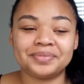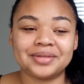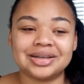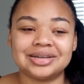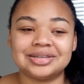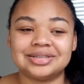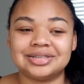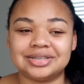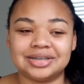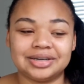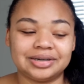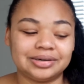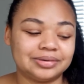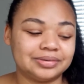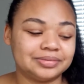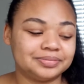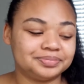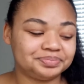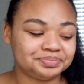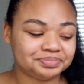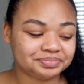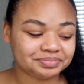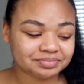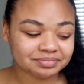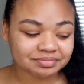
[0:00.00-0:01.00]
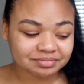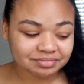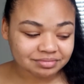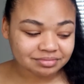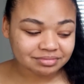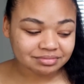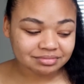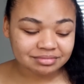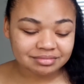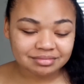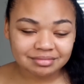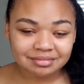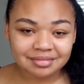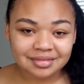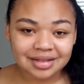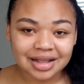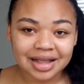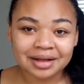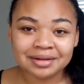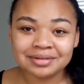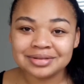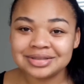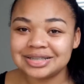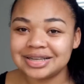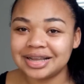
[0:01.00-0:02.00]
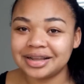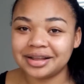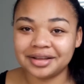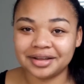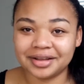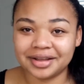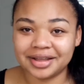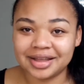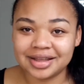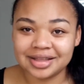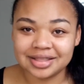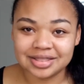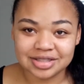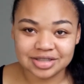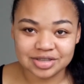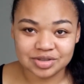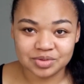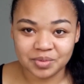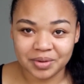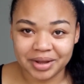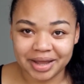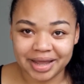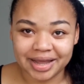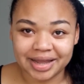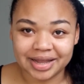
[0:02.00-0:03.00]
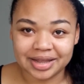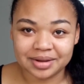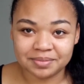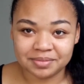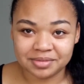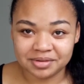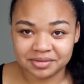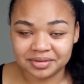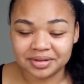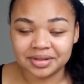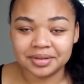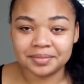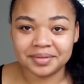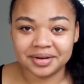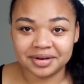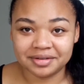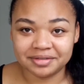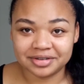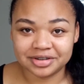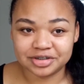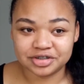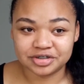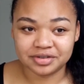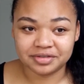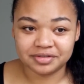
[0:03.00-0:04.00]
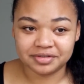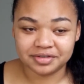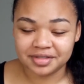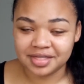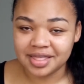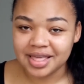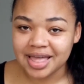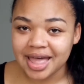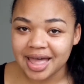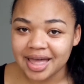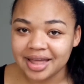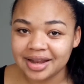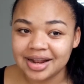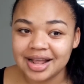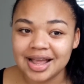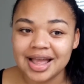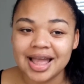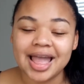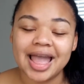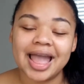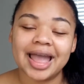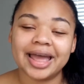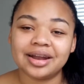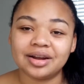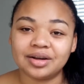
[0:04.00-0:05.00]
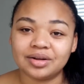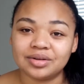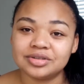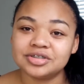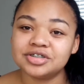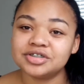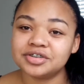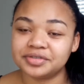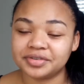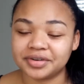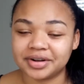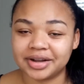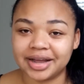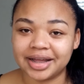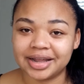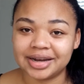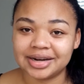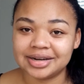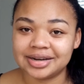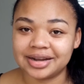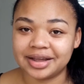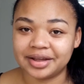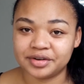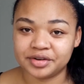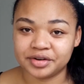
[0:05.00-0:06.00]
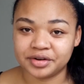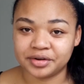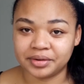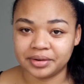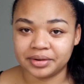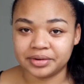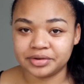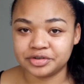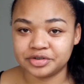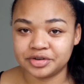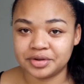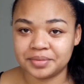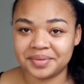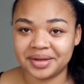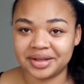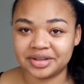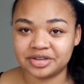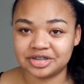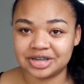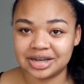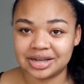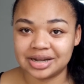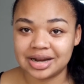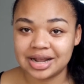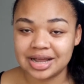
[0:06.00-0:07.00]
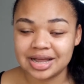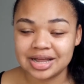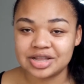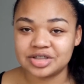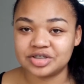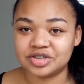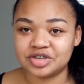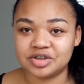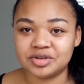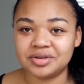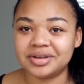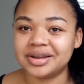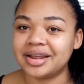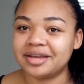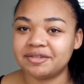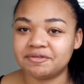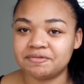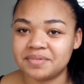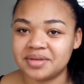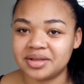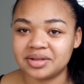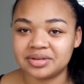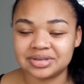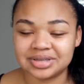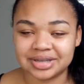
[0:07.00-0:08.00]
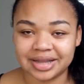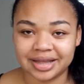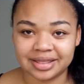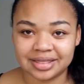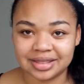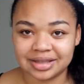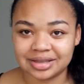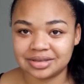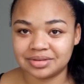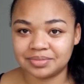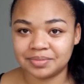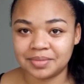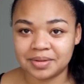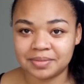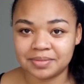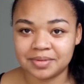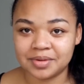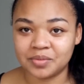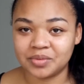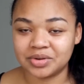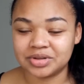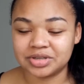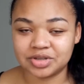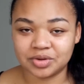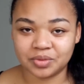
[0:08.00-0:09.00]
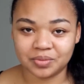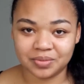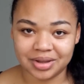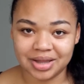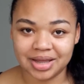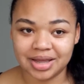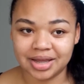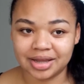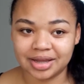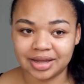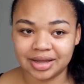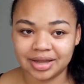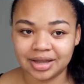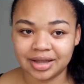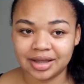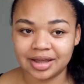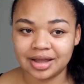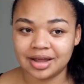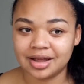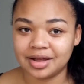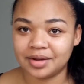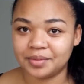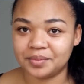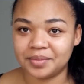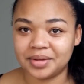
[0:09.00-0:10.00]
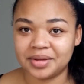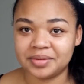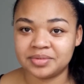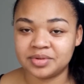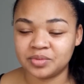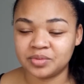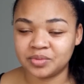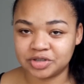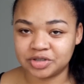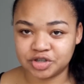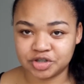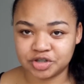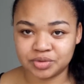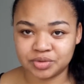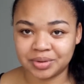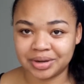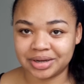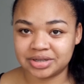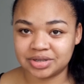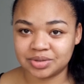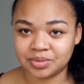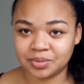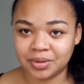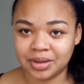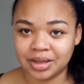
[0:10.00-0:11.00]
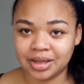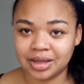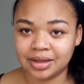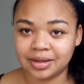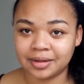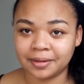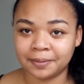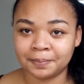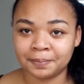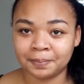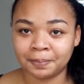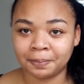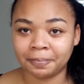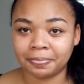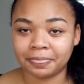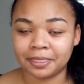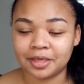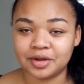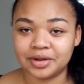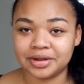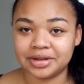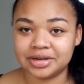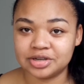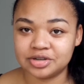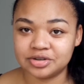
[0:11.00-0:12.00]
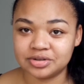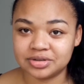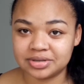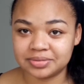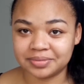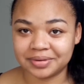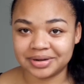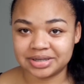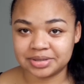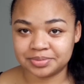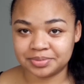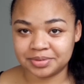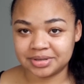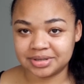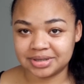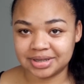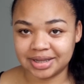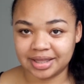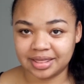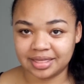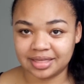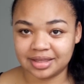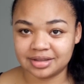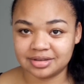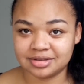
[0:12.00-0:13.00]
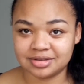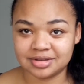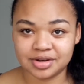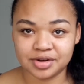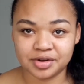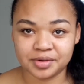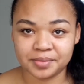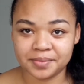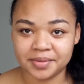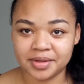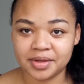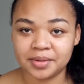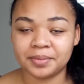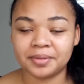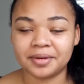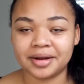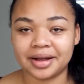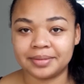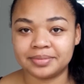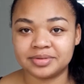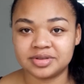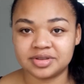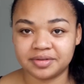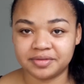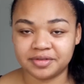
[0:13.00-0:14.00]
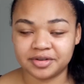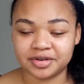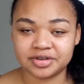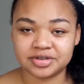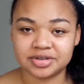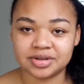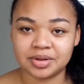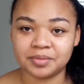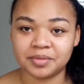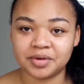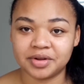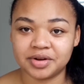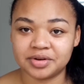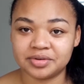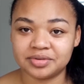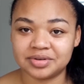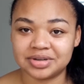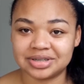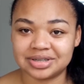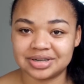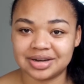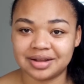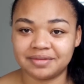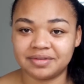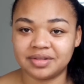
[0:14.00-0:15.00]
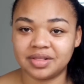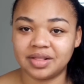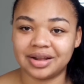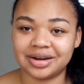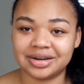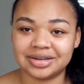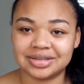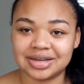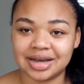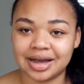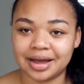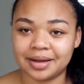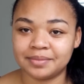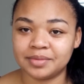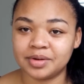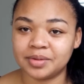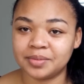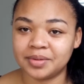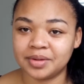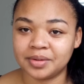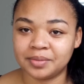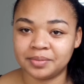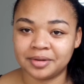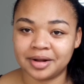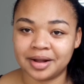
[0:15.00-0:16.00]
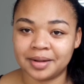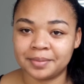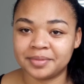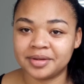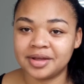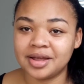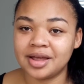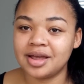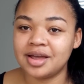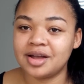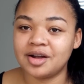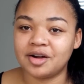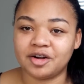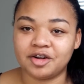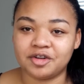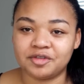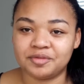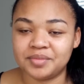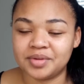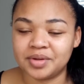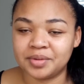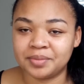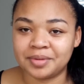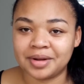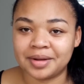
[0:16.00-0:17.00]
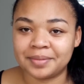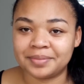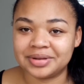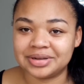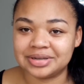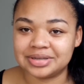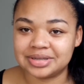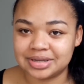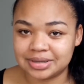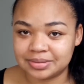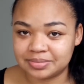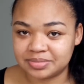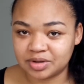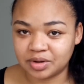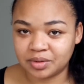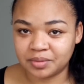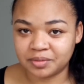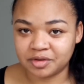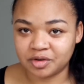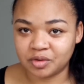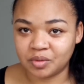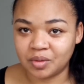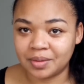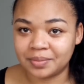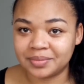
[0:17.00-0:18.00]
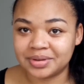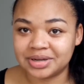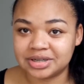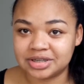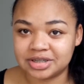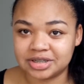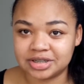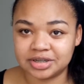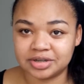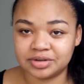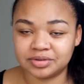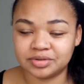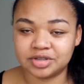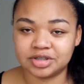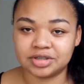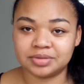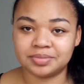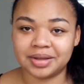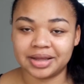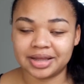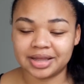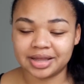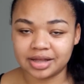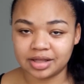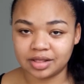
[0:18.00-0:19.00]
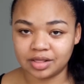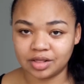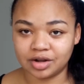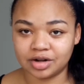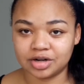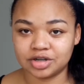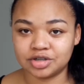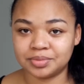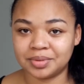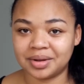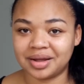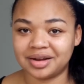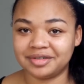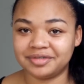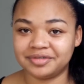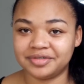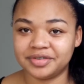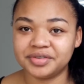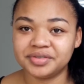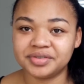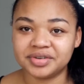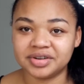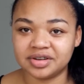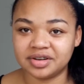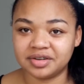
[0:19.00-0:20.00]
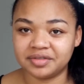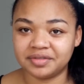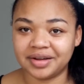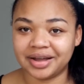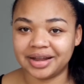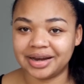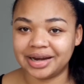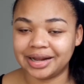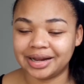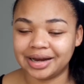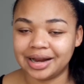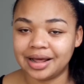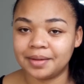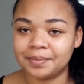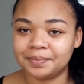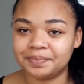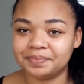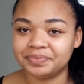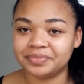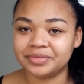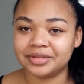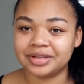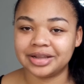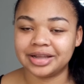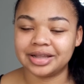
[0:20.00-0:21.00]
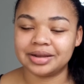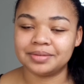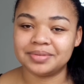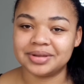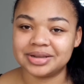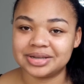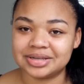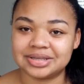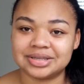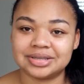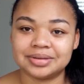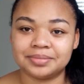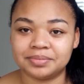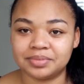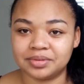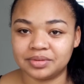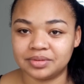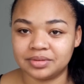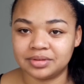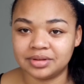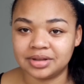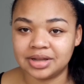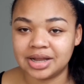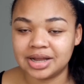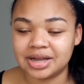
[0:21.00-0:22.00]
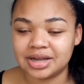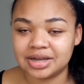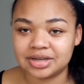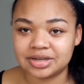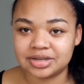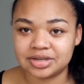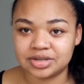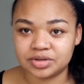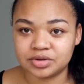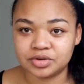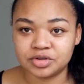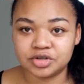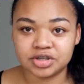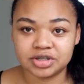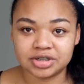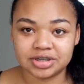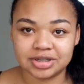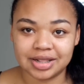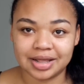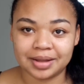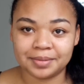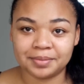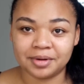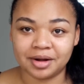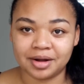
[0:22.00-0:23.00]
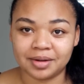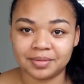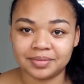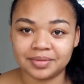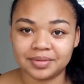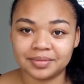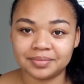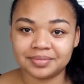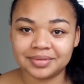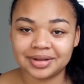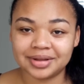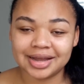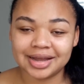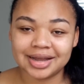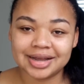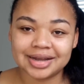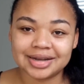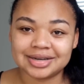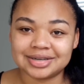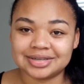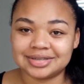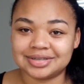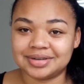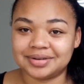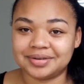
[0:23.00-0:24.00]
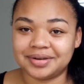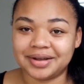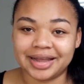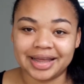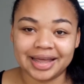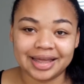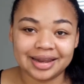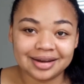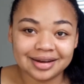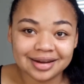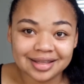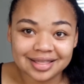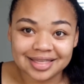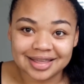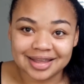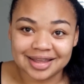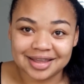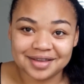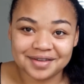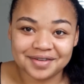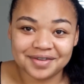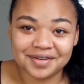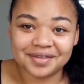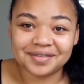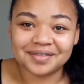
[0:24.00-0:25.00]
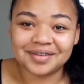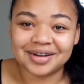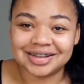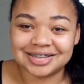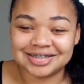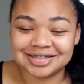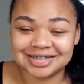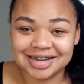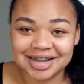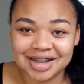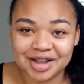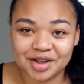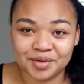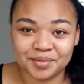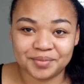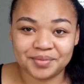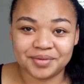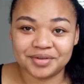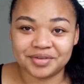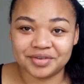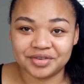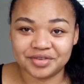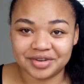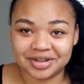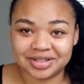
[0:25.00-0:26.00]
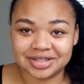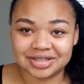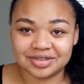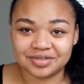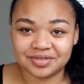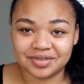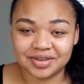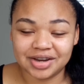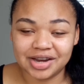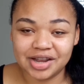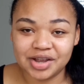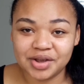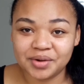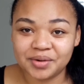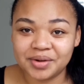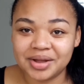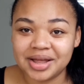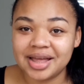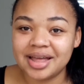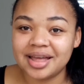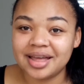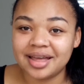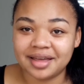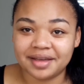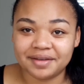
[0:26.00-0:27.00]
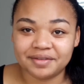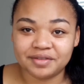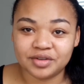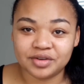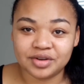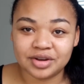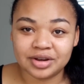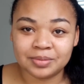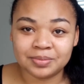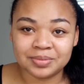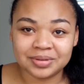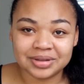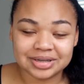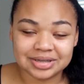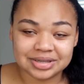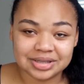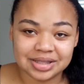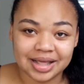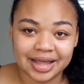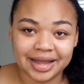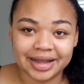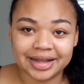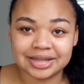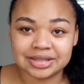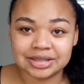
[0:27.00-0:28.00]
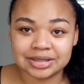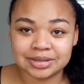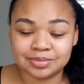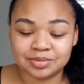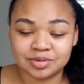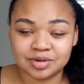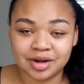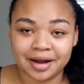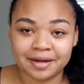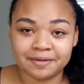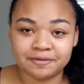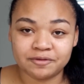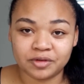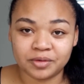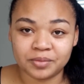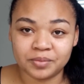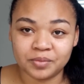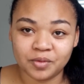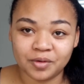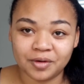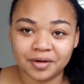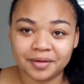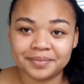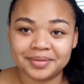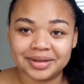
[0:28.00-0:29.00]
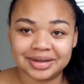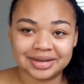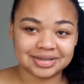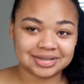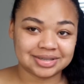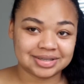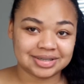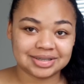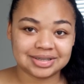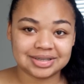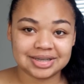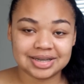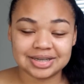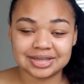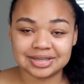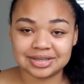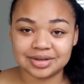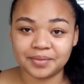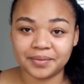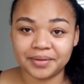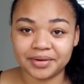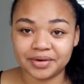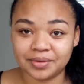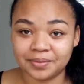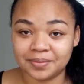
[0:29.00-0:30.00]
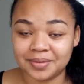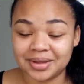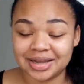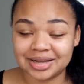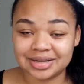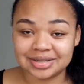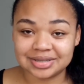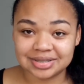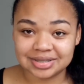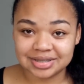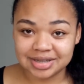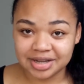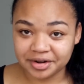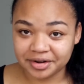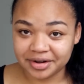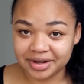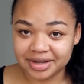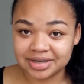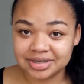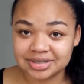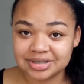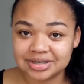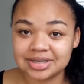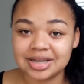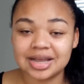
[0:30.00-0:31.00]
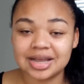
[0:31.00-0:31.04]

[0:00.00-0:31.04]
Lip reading: So I would say cooking in this way can be really beneficial for that, and also for cutting down your grocery budget. So you can have meals like this maybe once a week, maybe once or twice a week. You can use recipes like this in your meal preps if you're someone who doesn't have a lot of time to meal prep, or if meal prepping seems overwhelming to you. Just making a large pot of food and dividing it up can be a simple solution to that problem. So again, thank you for watching. I hope you enjoyed this video. If you did, please like and subscribe for more, because this is going to be a series.